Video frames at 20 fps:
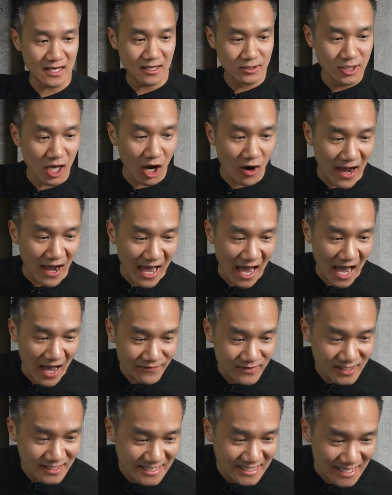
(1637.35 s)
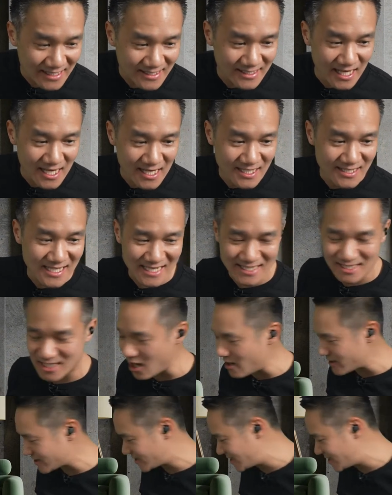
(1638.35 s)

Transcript: Yo, I have to get these. Let's go.